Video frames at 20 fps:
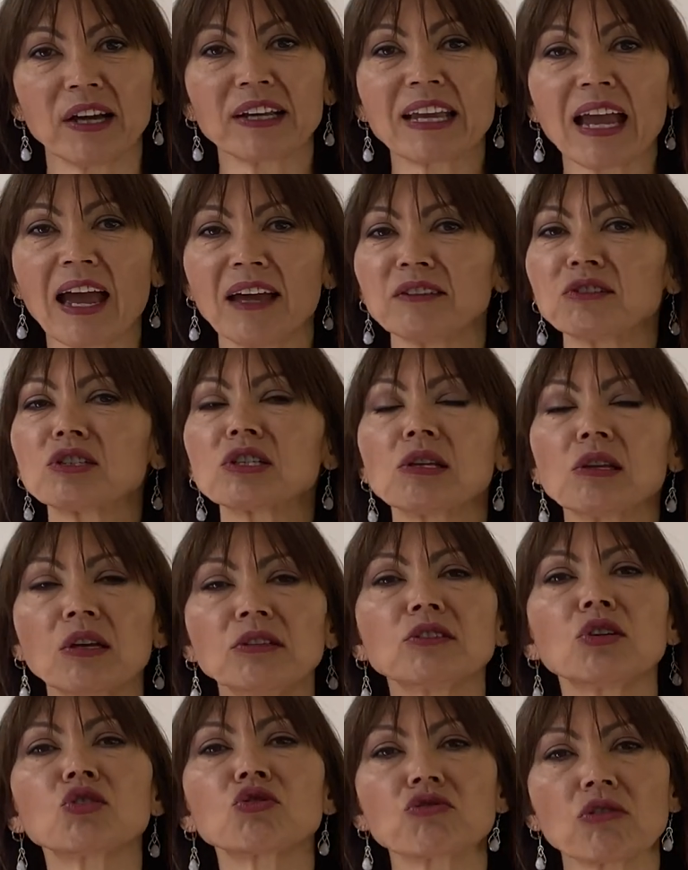Again, just learn
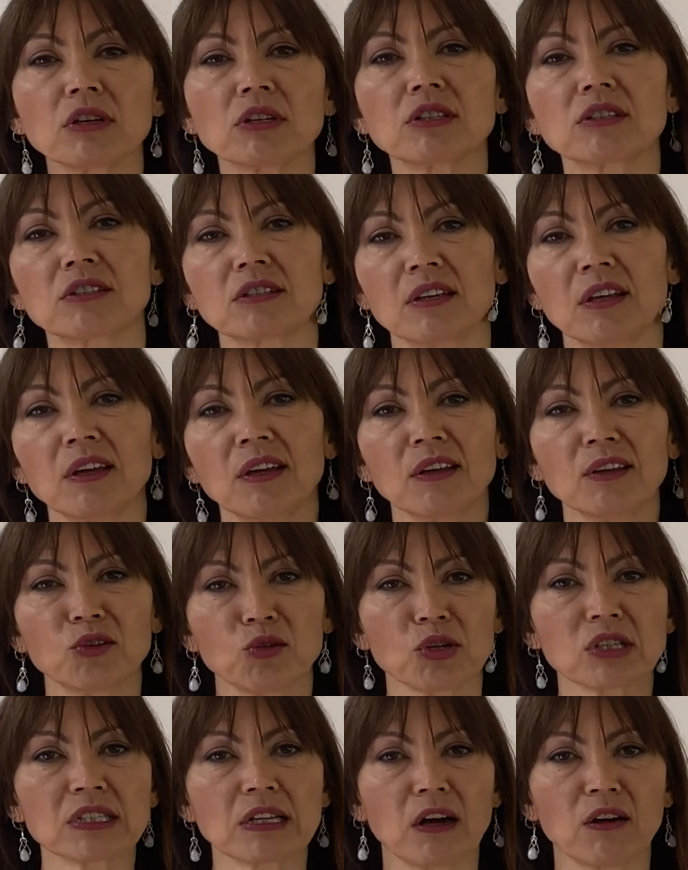to trust
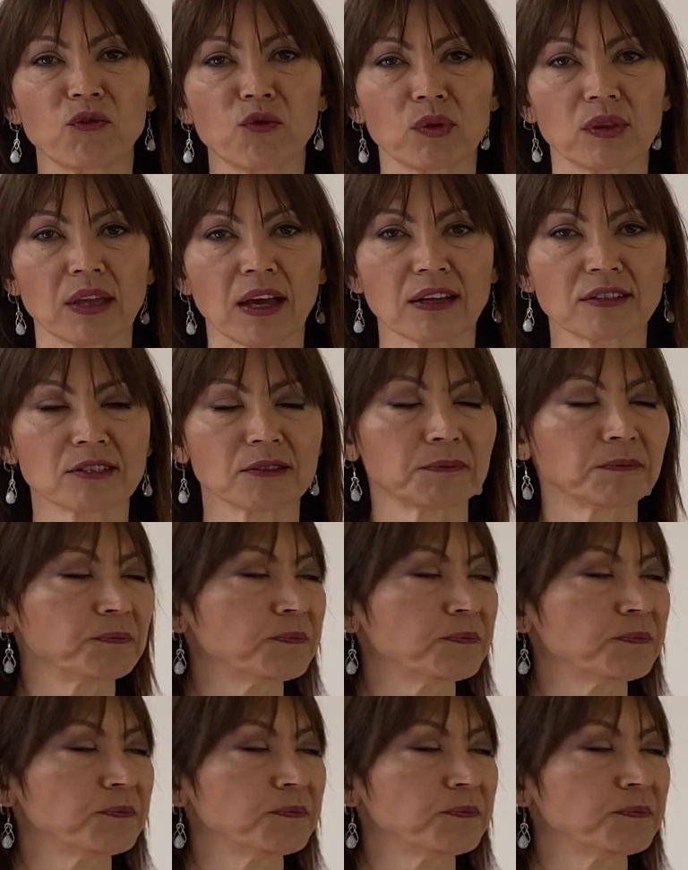yourself with that.